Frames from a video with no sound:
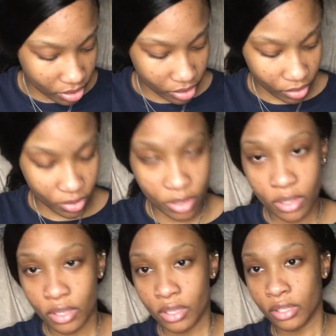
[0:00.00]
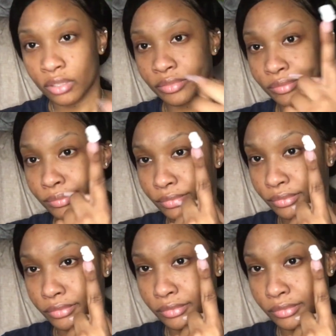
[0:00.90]
these two in a combo,
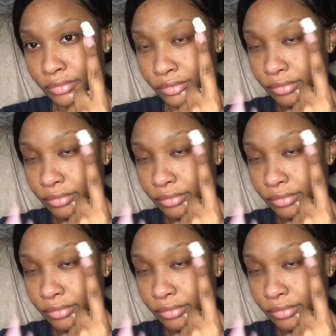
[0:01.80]
they